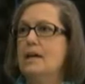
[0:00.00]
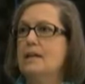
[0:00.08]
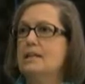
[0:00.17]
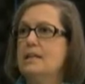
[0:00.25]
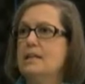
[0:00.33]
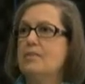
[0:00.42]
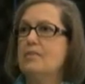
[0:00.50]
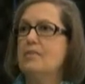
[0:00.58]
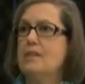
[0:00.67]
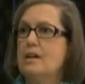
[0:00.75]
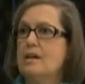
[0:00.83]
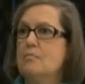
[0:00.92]
and get
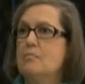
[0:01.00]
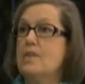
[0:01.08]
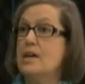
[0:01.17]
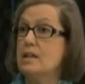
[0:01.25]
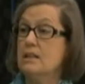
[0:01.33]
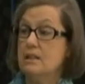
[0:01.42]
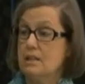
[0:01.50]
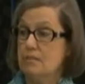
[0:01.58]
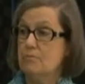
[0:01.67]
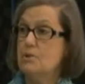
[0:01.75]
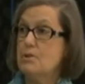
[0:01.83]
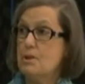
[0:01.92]
them, they
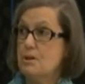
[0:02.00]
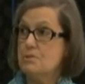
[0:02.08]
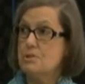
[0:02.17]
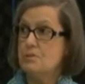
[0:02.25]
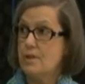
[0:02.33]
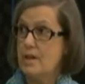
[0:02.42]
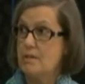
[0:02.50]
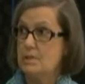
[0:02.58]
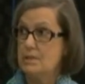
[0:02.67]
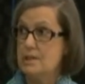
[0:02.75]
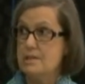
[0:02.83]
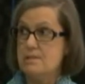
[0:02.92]
live with host
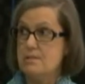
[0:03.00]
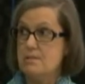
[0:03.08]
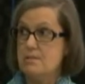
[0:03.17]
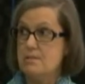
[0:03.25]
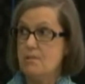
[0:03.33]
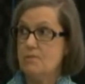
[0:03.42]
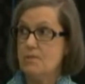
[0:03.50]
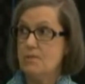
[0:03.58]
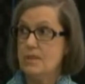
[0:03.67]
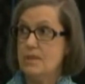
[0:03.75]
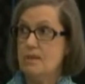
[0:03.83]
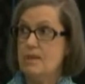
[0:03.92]
families okay. over
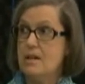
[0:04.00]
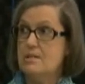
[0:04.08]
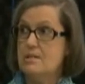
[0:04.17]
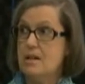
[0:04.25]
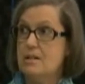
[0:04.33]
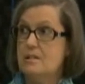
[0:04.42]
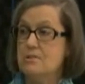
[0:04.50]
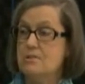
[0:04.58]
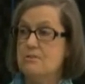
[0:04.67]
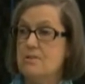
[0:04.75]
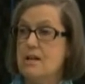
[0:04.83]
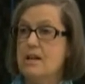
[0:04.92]
there, as I
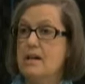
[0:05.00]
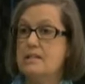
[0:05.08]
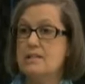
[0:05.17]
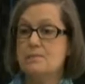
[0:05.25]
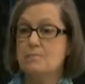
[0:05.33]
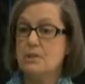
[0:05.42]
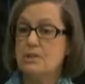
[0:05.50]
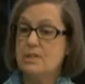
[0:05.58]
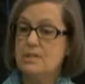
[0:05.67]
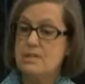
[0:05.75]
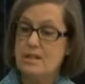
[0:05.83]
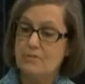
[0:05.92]
do, and
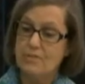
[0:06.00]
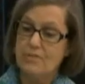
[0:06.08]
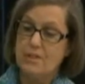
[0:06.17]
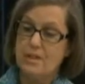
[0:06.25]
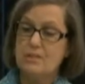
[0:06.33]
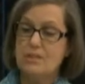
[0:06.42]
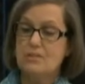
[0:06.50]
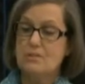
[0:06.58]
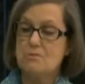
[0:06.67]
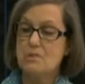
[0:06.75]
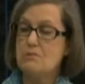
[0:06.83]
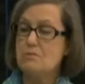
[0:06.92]
experience everything that
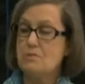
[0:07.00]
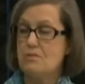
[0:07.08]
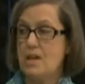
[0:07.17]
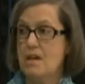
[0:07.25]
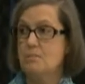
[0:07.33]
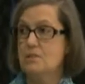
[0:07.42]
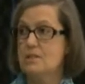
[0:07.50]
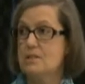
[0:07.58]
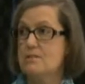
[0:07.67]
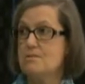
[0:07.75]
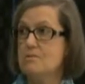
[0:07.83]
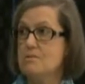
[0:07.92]
those host
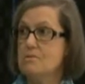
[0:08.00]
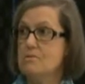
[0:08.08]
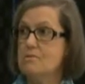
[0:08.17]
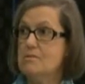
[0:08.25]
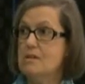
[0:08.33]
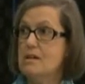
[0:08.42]
families do.